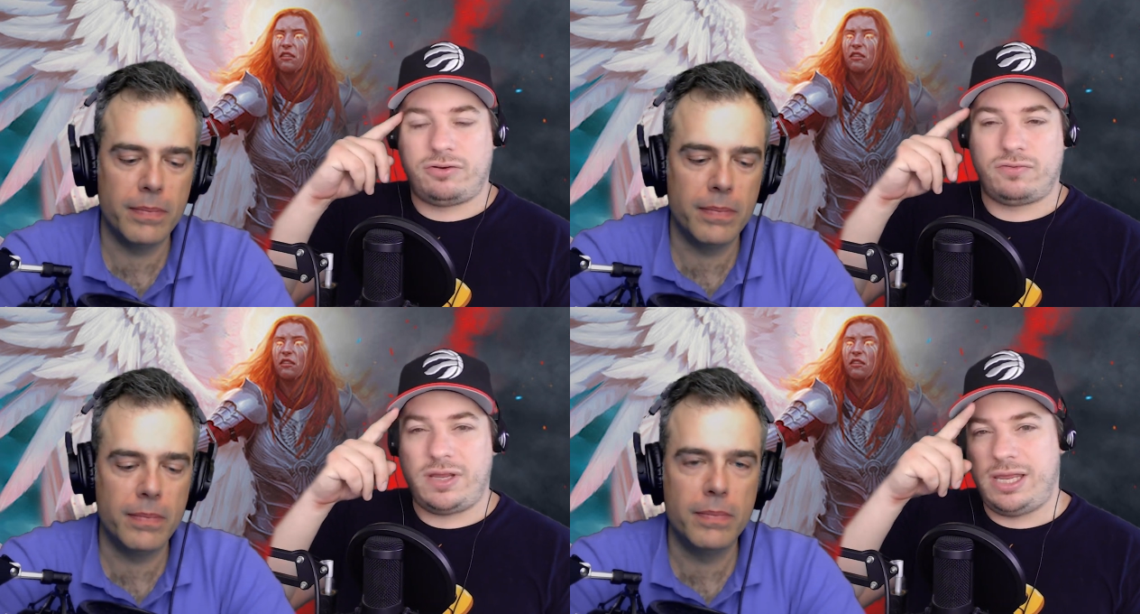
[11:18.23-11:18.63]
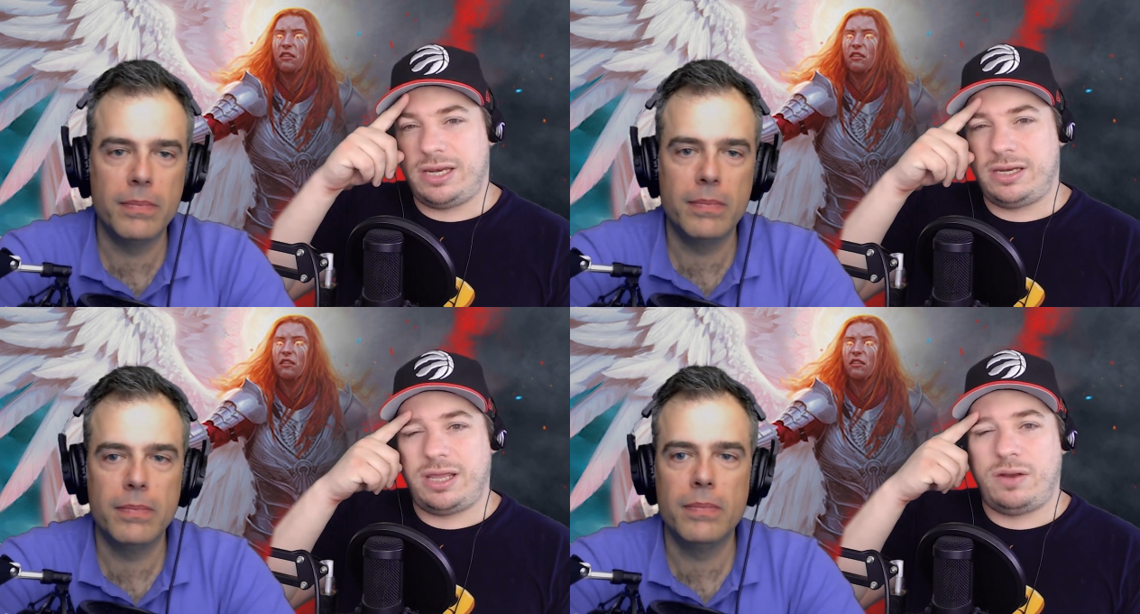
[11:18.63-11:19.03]

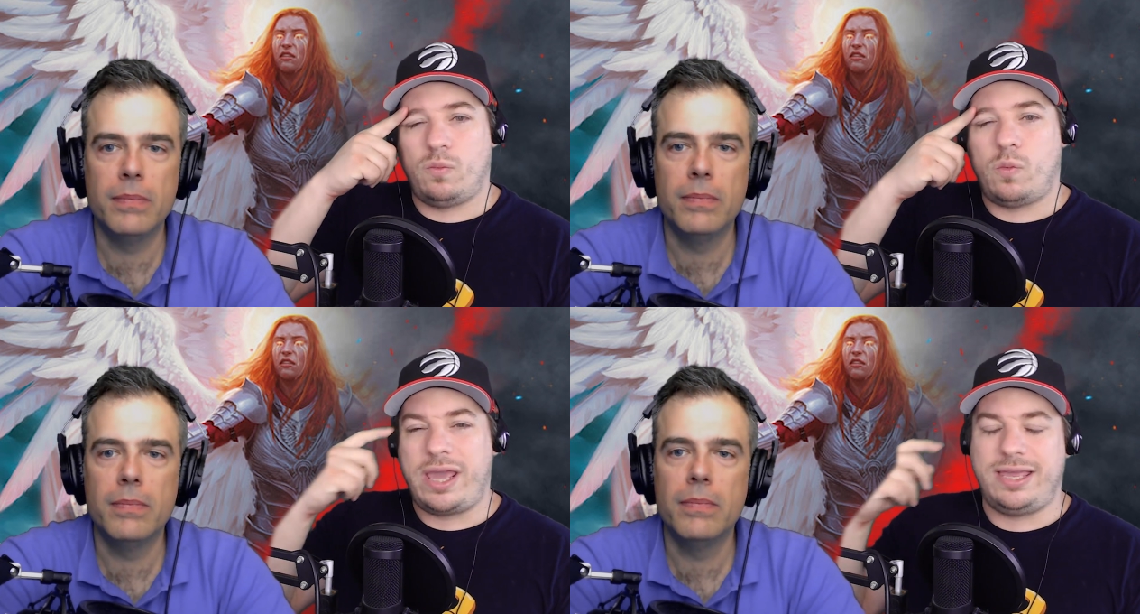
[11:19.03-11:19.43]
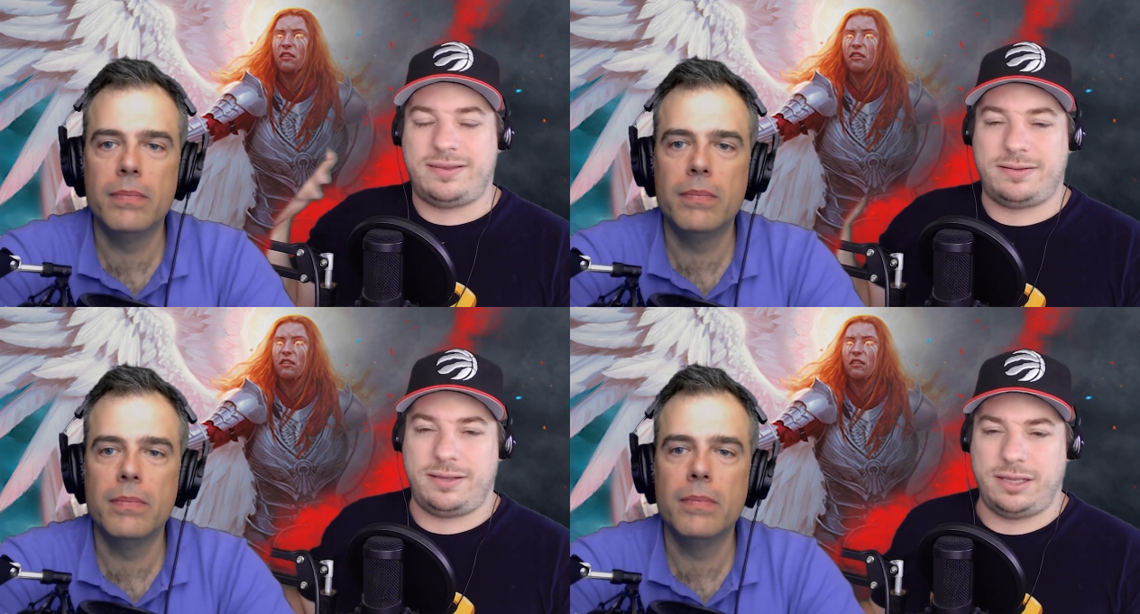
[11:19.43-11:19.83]
Speaker 1: green and
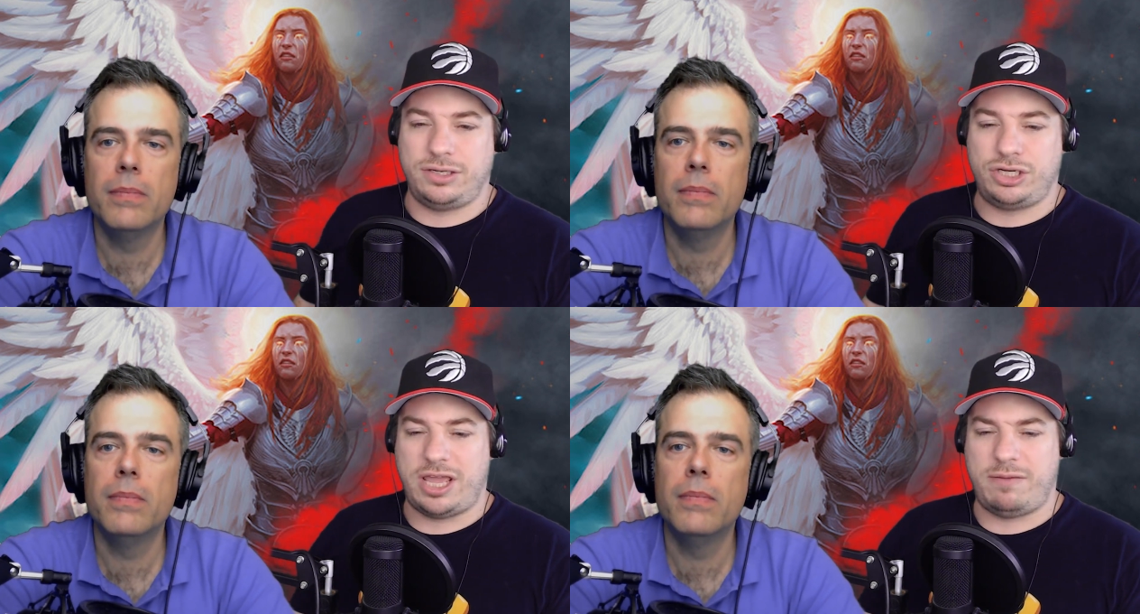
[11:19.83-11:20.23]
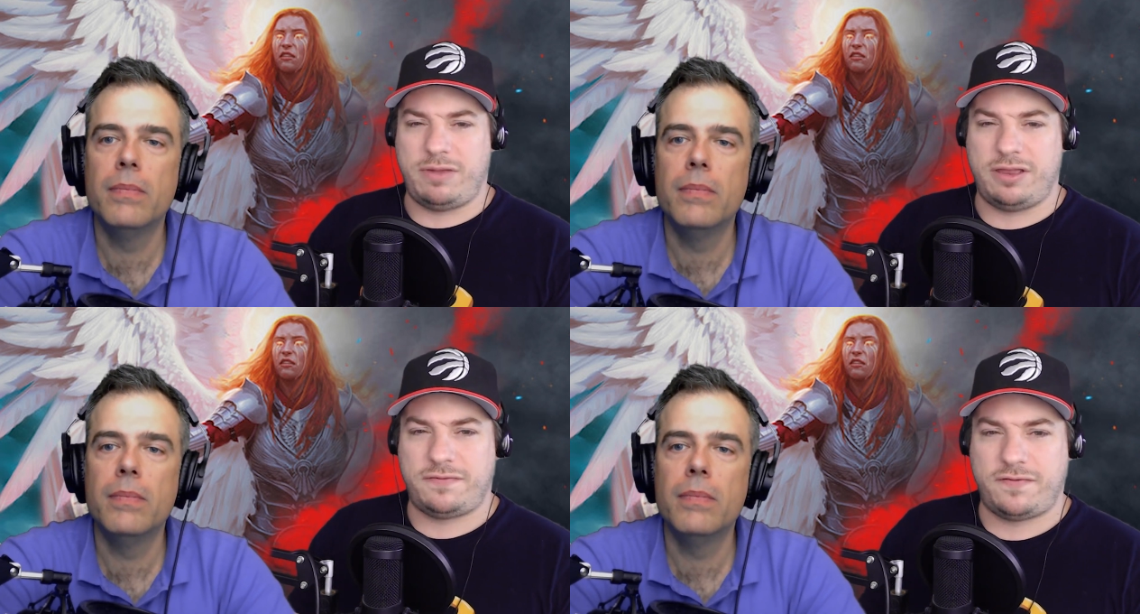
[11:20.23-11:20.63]
white
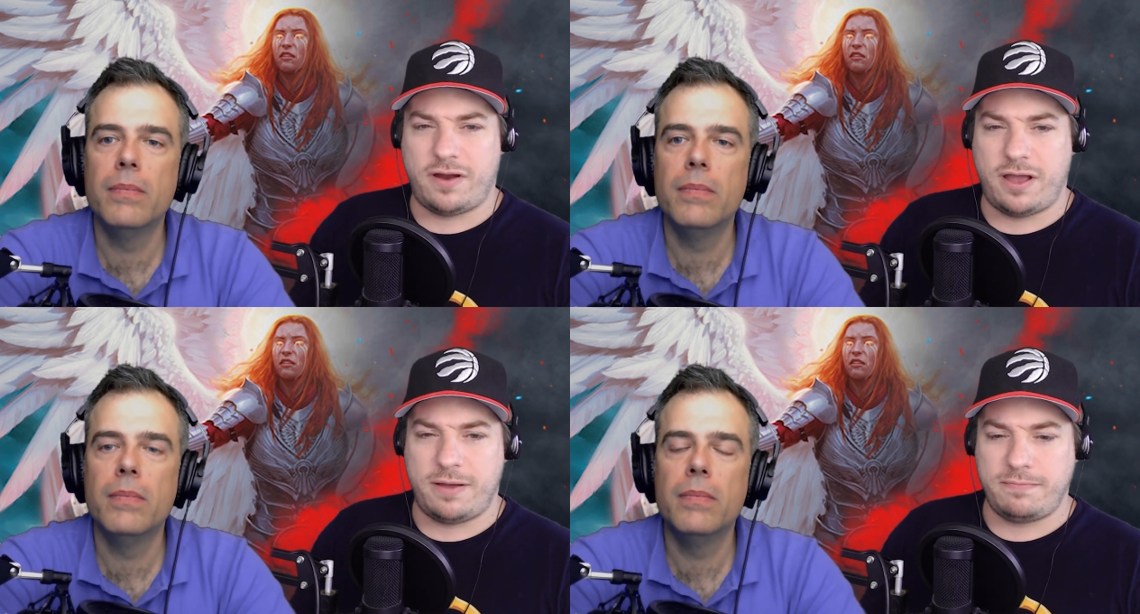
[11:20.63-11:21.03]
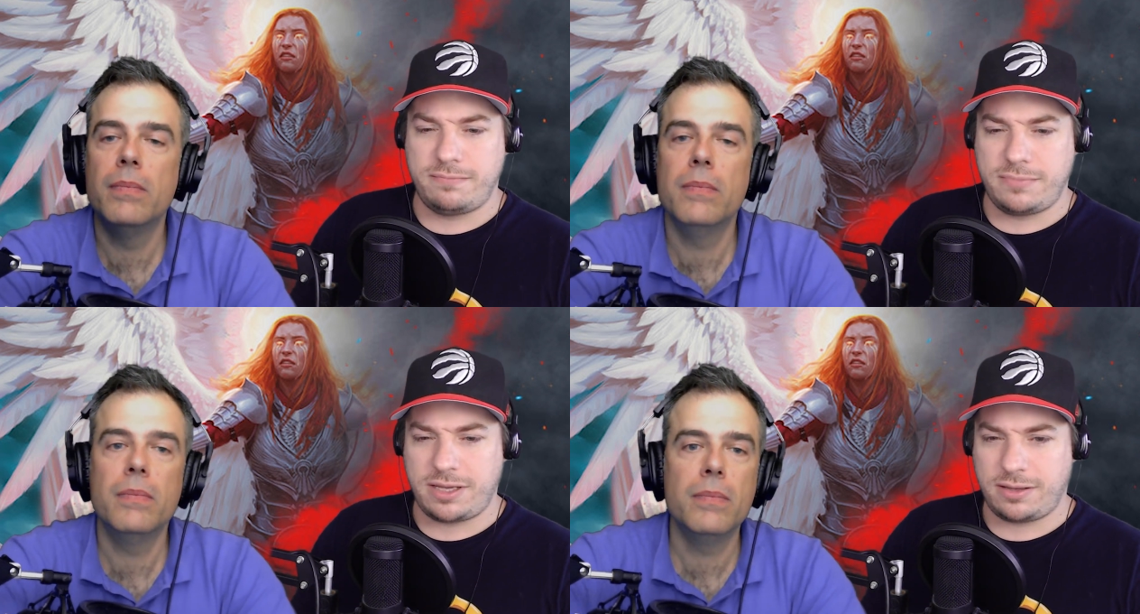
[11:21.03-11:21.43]
enchantment
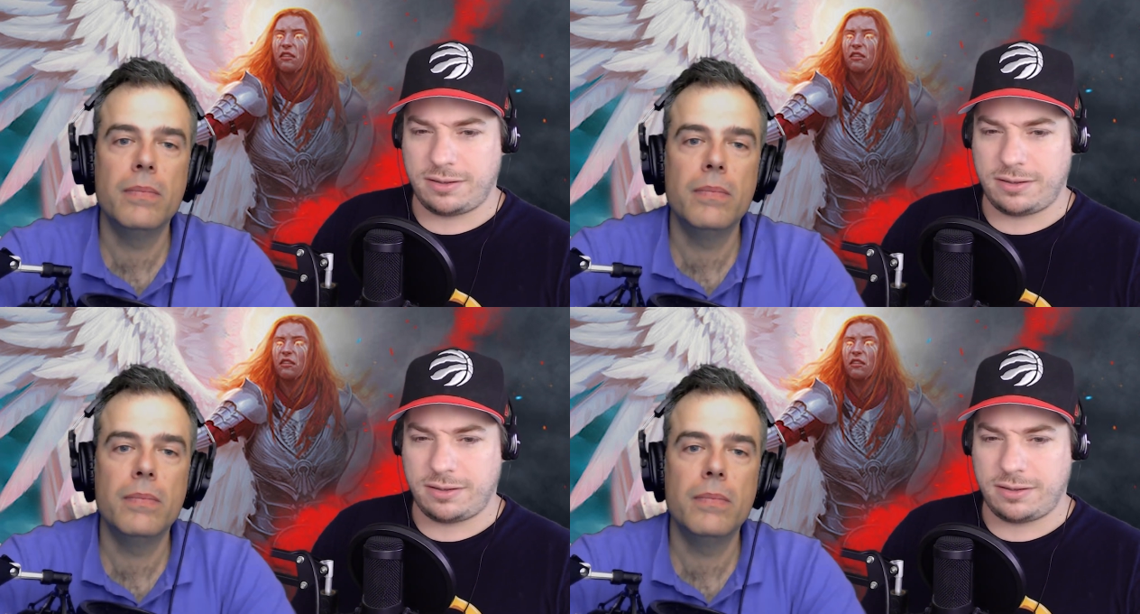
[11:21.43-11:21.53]
from